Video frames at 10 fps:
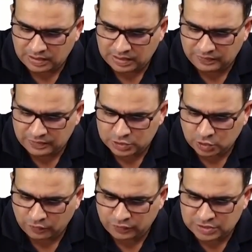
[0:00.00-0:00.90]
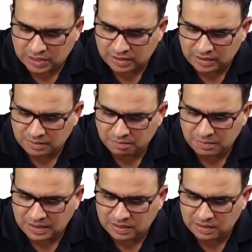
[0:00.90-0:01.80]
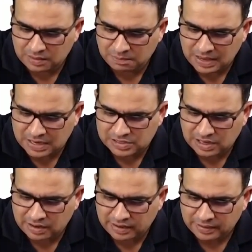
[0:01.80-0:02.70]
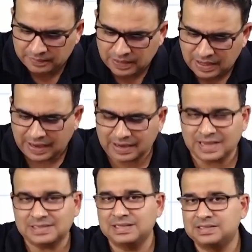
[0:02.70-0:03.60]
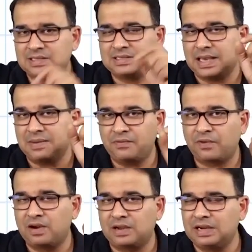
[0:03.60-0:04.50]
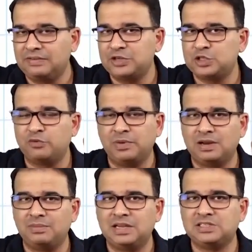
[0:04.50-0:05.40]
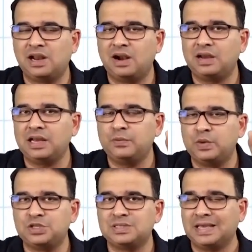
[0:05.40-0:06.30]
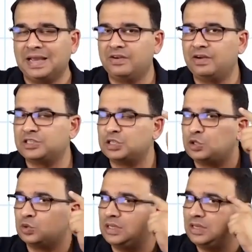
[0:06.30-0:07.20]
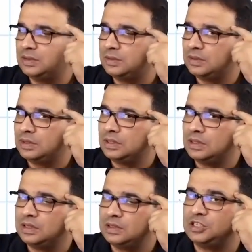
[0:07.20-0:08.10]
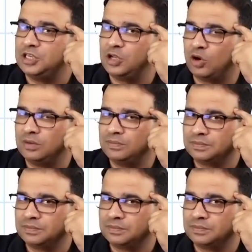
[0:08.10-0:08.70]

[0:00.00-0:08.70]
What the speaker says: division of which artery? Middle meningeal artery. And guys, it's the same frontal division of middle meningeal artery which is in relation to the pterion.